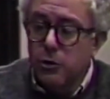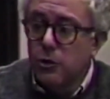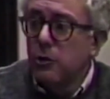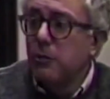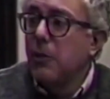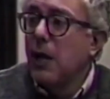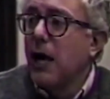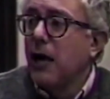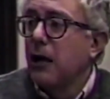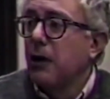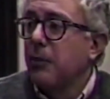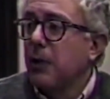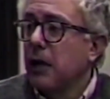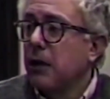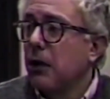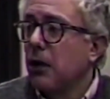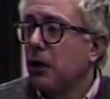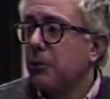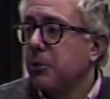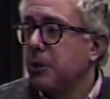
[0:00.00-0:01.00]
sewer backup
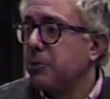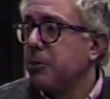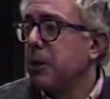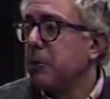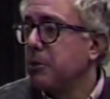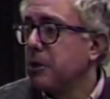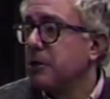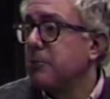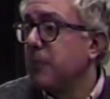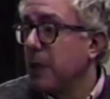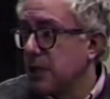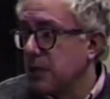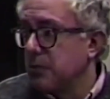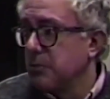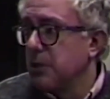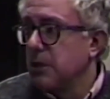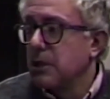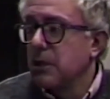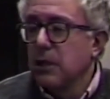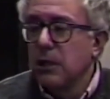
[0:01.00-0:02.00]
ended up in people's basements.